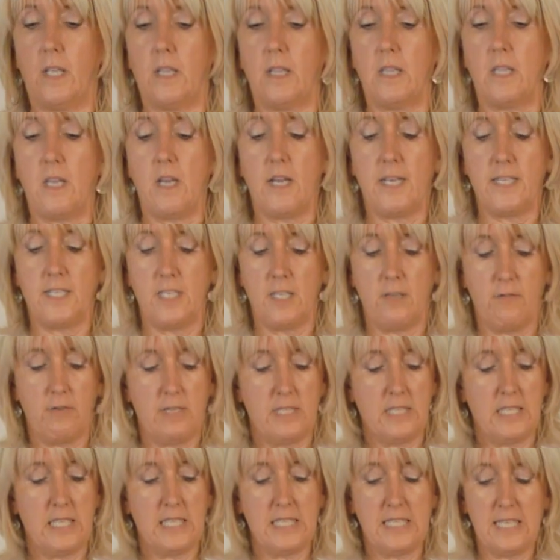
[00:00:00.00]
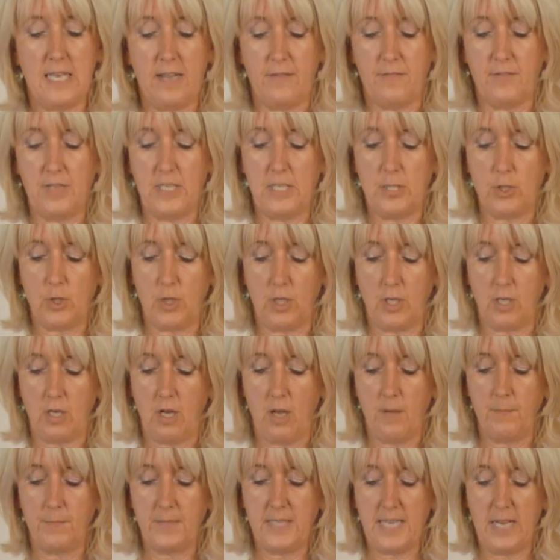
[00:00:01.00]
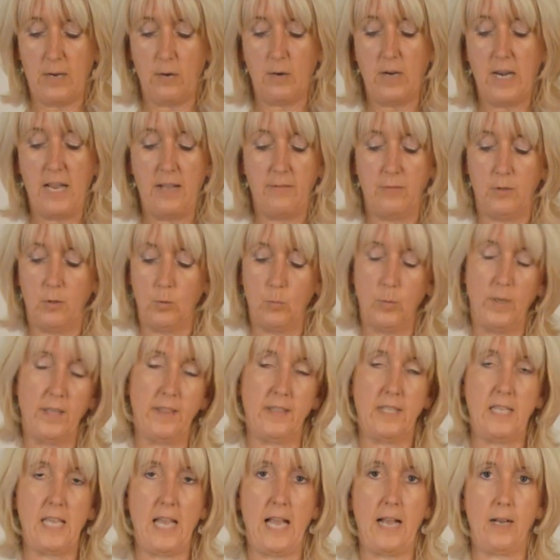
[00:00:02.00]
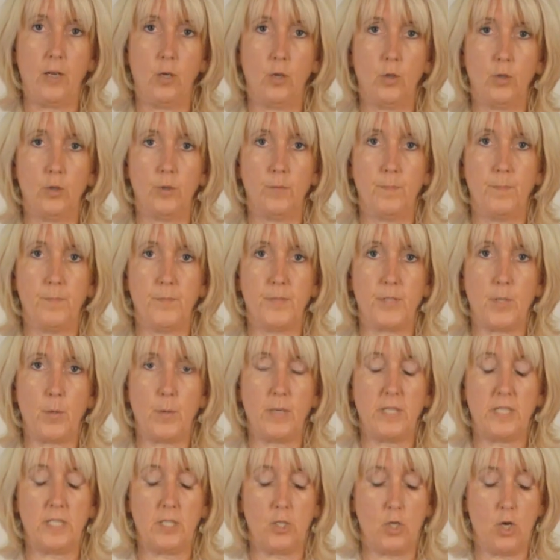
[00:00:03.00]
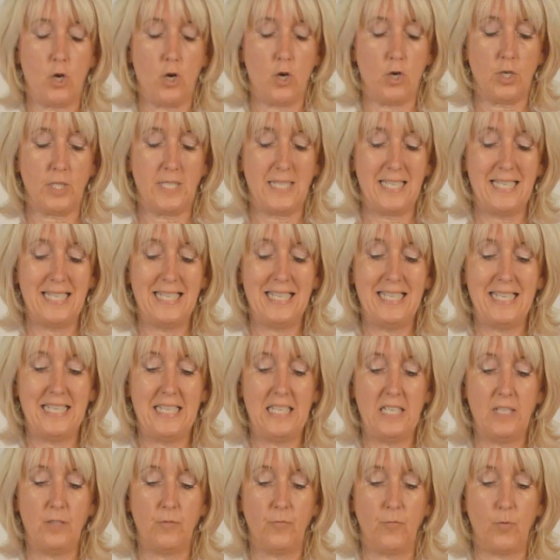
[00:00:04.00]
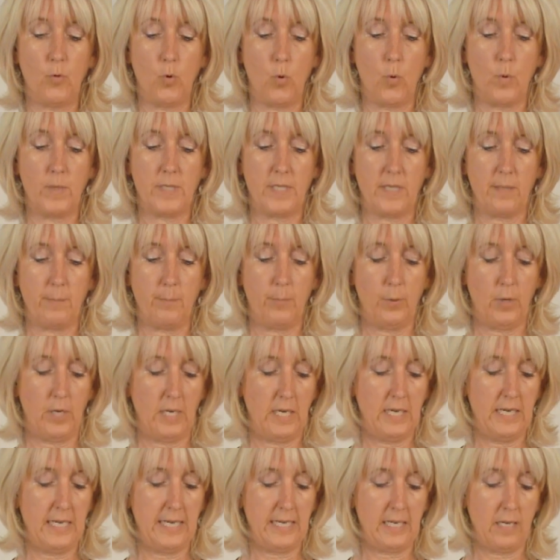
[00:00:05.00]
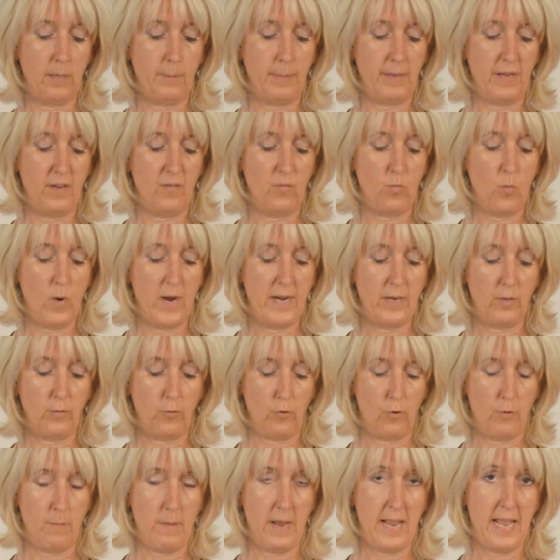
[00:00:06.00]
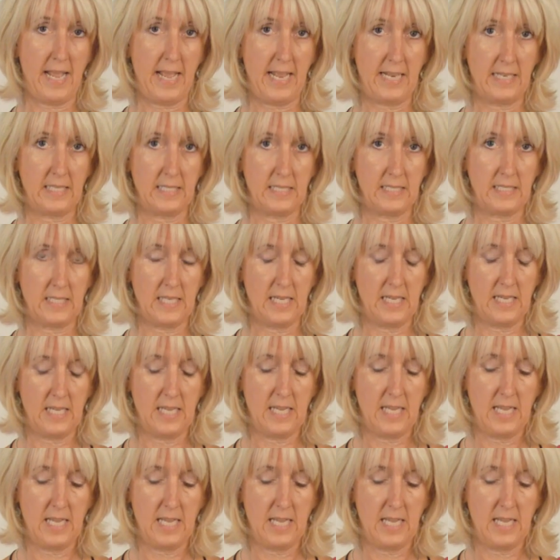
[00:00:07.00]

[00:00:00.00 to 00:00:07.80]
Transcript: The idea is this left knee is going to come down level with the ankle. So I start to lean forward and put a little bit of weight through my hands.